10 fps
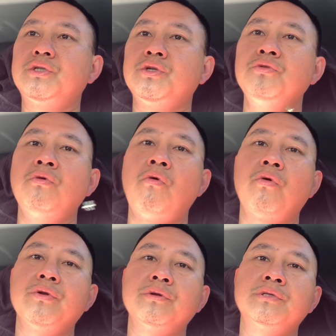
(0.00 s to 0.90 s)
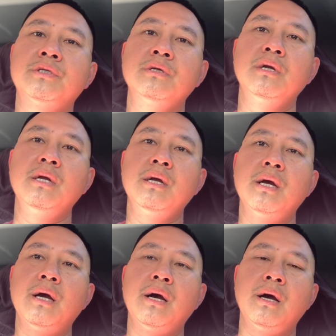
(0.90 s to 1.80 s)
2 orders
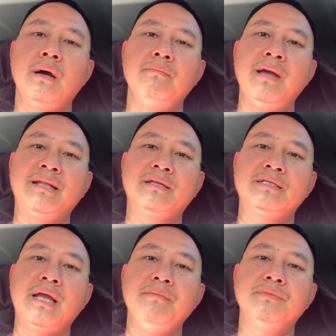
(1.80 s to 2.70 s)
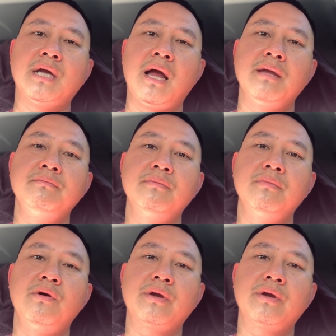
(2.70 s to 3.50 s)
at the same time.